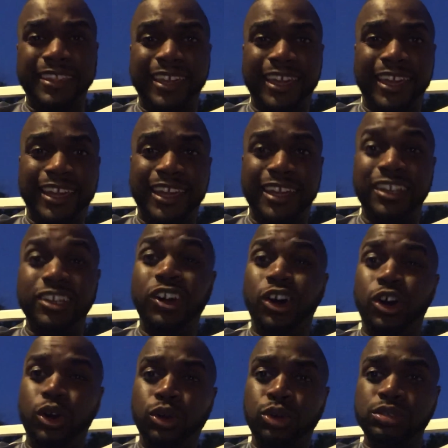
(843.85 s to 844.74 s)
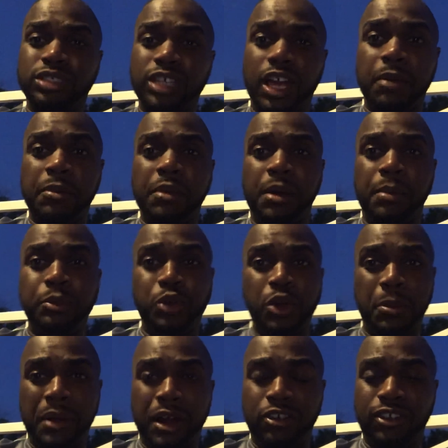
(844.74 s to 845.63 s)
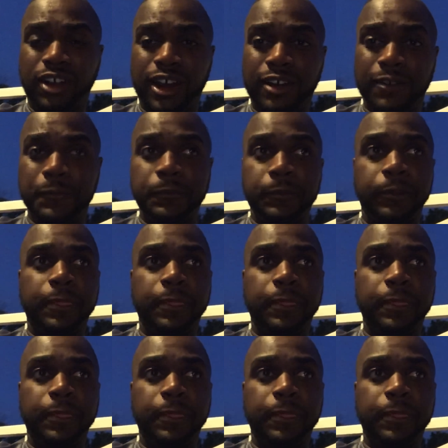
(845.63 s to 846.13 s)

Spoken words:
and the whole time I'm doing my route,